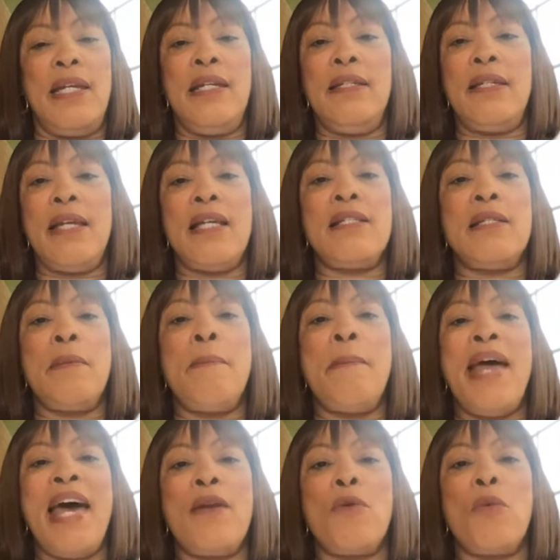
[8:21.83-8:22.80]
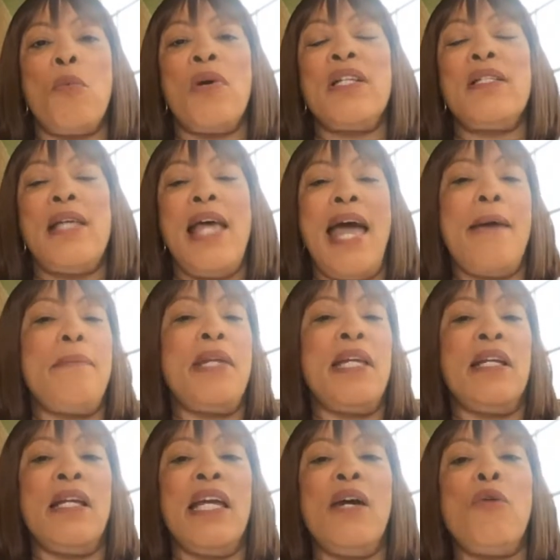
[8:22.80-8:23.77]
It doesn't matter what's
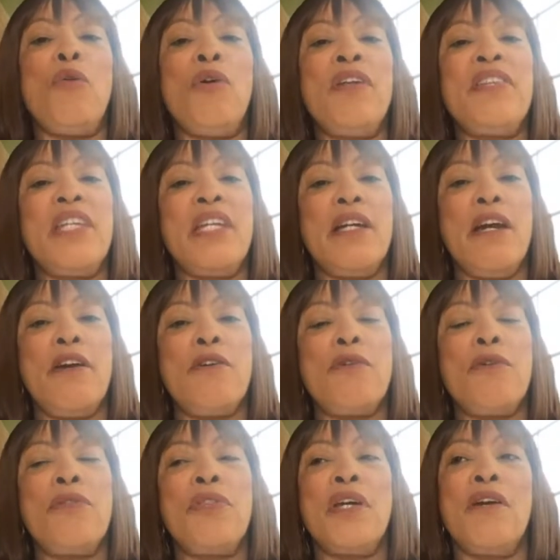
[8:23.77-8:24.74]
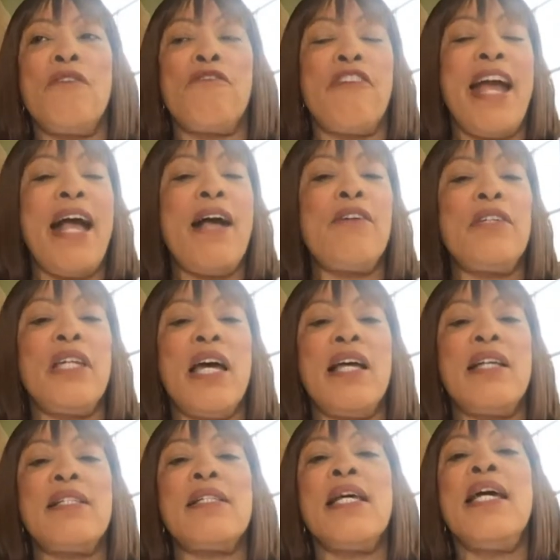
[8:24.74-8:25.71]
happening on the earth around
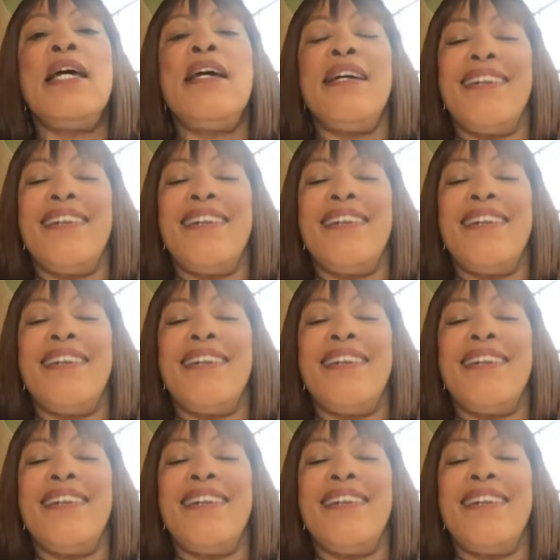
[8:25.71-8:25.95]
us.